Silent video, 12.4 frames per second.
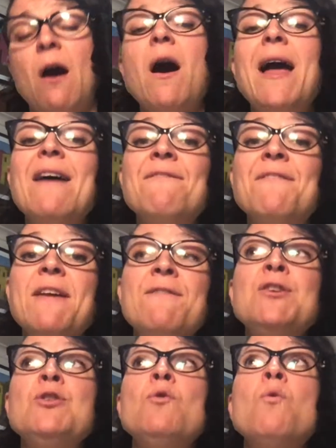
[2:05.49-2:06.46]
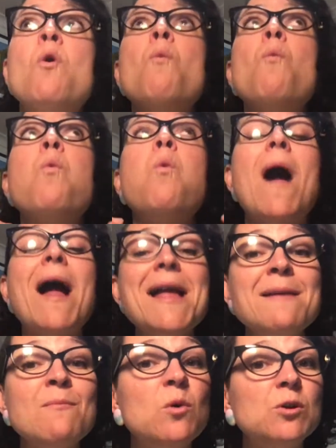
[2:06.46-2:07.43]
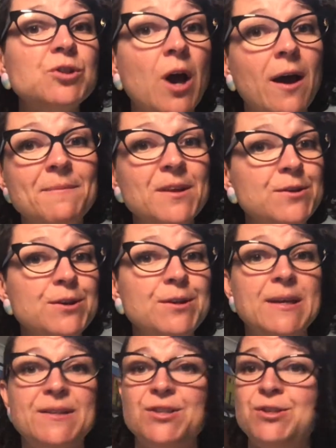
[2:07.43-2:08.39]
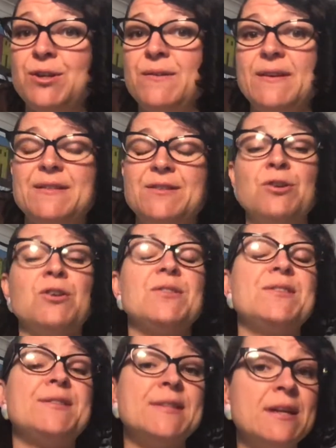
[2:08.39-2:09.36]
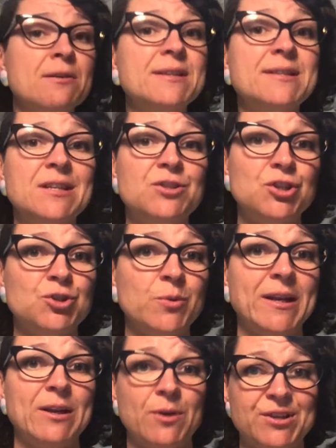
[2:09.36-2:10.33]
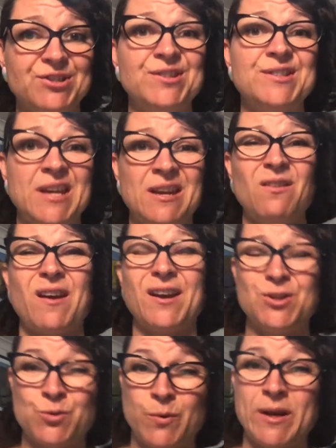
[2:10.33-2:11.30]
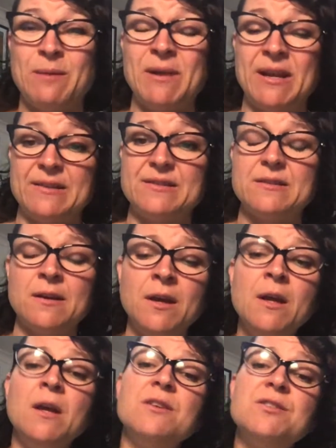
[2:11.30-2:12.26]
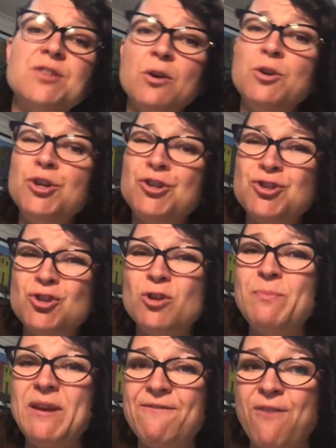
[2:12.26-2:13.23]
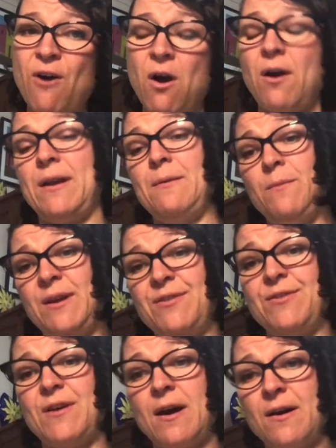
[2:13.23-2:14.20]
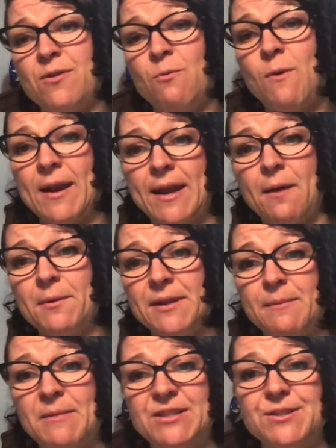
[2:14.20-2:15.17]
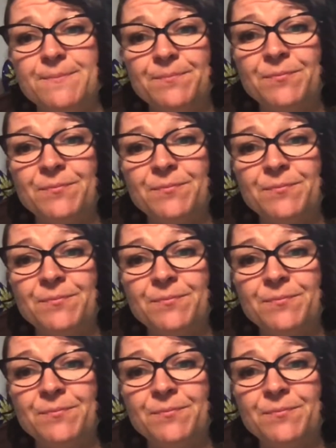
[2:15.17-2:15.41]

I have given you way more time than you need to do this. You could seriously do 20 questions in like 20 minutes. So you should be fine with the 1 hour limit.